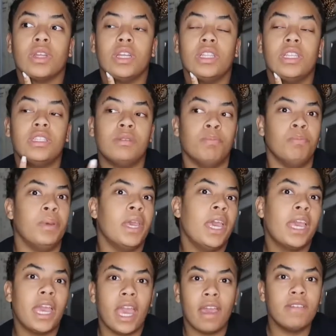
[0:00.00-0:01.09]
This
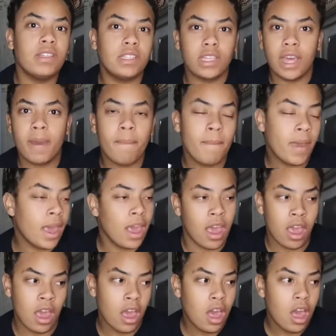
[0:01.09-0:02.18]
big heavyset
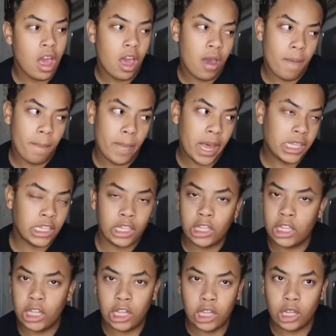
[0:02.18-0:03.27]
man
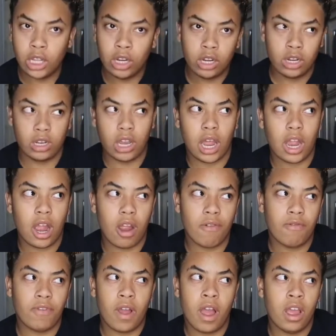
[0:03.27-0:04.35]
basically cleared like our
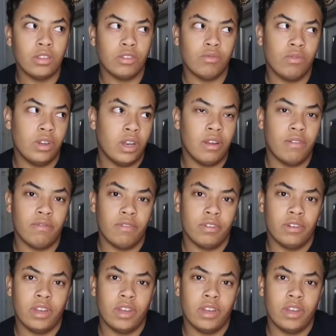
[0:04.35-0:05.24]
fines or whatever.